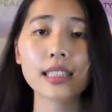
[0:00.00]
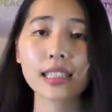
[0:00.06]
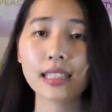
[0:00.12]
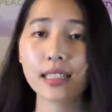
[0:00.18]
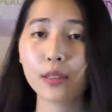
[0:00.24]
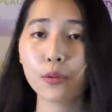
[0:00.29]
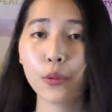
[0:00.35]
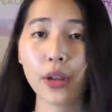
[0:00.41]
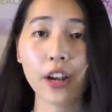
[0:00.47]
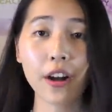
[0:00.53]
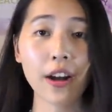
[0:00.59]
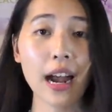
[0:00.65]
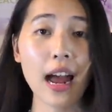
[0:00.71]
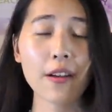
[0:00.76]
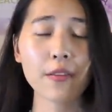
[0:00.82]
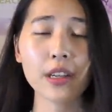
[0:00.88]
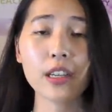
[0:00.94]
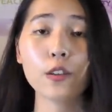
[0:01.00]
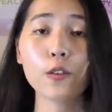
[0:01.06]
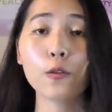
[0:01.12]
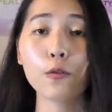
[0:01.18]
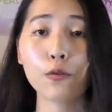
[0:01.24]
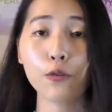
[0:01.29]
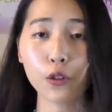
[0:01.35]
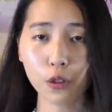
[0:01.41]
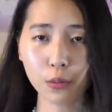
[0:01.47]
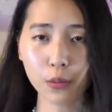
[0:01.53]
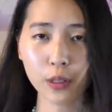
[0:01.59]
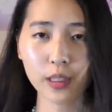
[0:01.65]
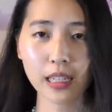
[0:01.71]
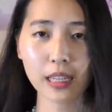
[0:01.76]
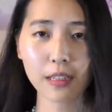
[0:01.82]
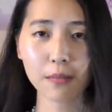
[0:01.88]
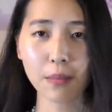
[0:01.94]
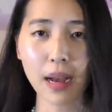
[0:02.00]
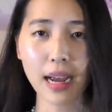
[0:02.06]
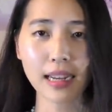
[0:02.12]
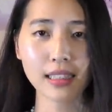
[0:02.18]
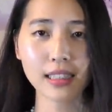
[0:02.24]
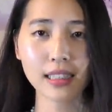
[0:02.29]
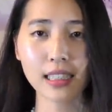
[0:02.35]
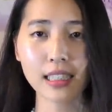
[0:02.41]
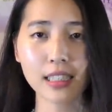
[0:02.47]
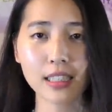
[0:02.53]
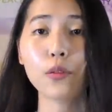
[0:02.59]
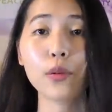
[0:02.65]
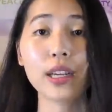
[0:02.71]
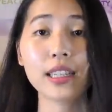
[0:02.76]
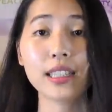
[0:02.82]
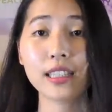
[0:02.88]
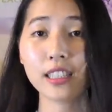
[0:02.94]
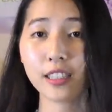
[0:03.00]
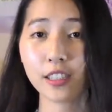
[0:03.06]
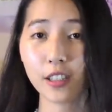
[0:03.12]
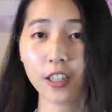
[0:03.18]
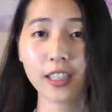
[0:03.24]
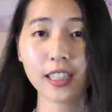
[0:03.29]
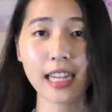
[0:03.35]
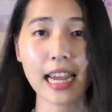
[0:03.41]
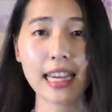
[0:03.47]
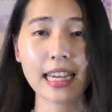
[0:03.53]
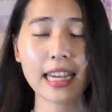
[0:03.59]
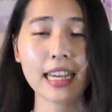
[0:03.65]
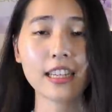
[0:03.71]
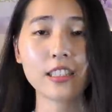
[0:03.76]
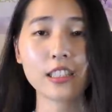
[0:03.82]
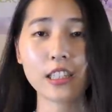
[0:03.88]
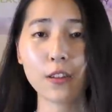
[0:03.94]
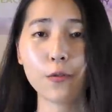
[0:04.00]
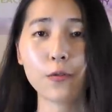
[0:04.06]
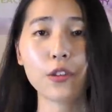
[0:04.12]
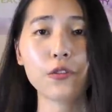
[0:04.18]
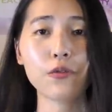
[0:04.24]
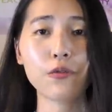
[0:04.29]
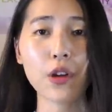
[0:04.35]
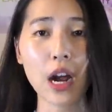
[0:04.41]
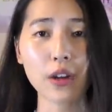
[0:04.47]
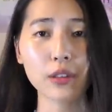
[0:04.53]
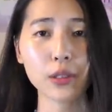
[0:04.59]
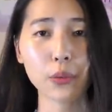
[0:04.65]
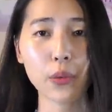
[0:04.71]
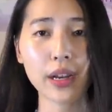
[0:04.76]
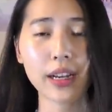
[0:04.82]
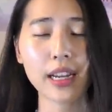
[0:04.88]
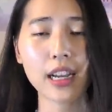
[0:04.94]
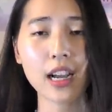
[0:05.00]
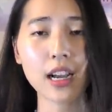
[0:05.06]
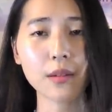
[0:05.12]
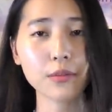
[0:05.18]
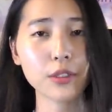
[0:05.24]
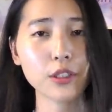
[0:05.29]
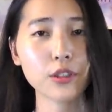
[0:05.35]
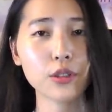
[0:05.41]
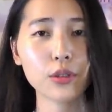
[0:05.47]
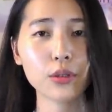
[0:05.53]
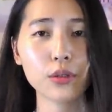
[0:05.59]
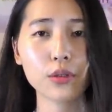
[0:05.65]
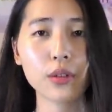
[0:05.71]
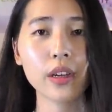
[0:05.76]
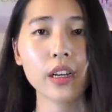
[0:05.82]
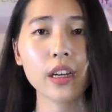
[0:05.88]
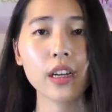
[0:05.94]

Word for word: Since we are having a full moon in Pisces, we can start taking a different route when it comes to